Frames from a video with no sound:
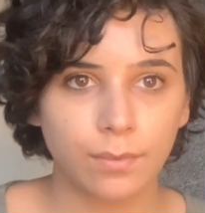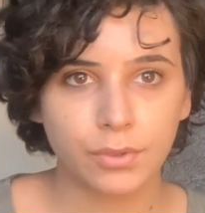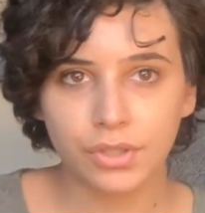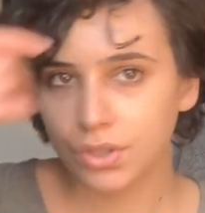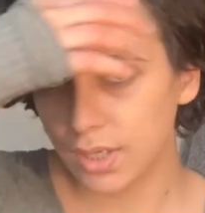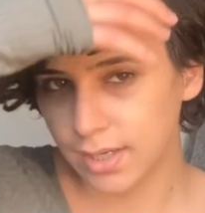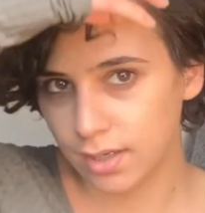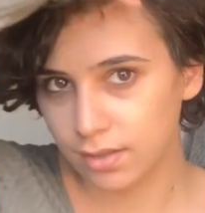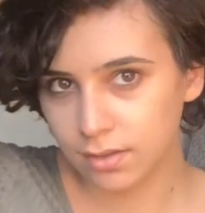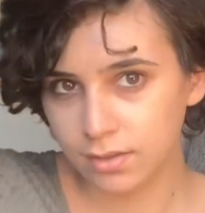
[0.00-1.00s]
I'm just trying
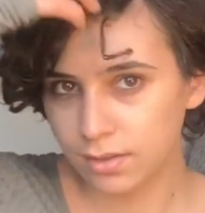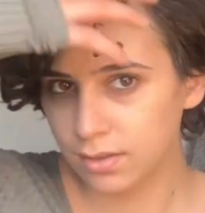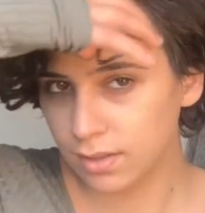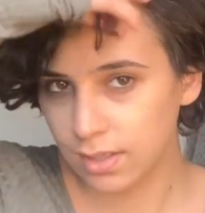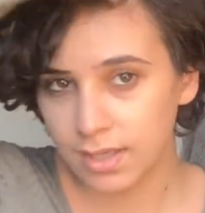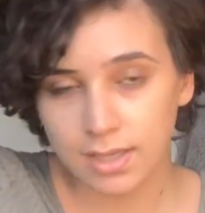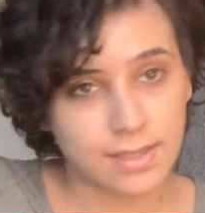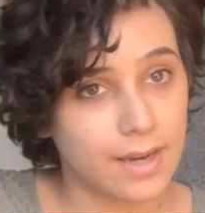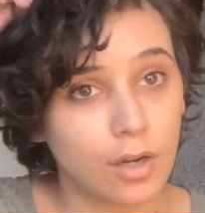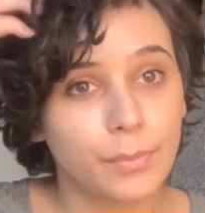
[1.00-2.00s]
to
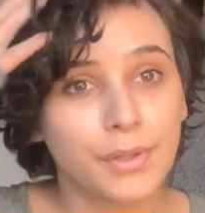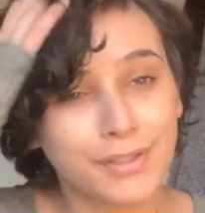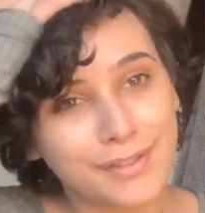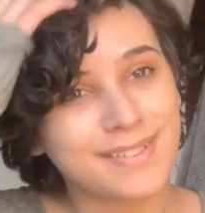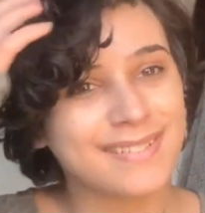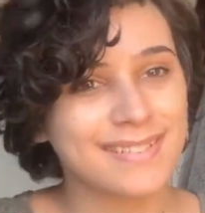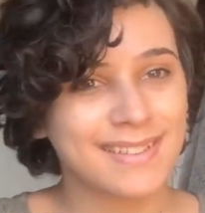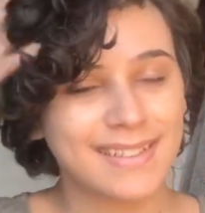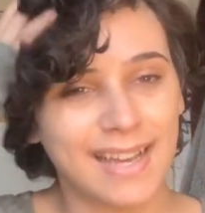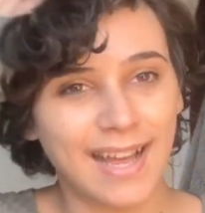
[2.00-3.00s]
set up
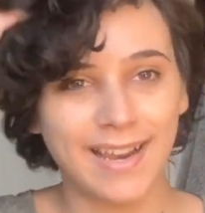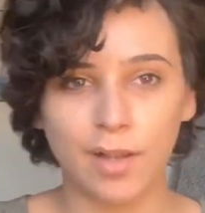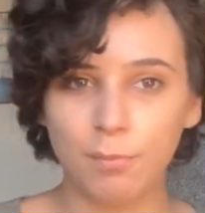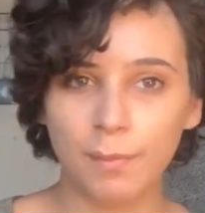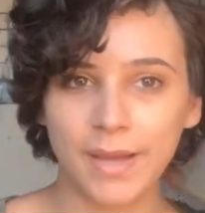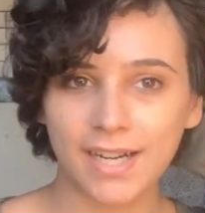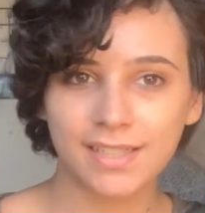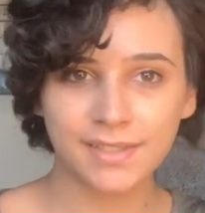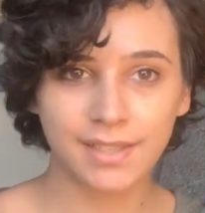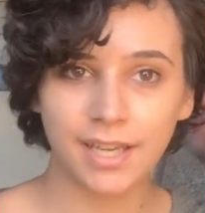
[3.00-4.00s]
a little bit better.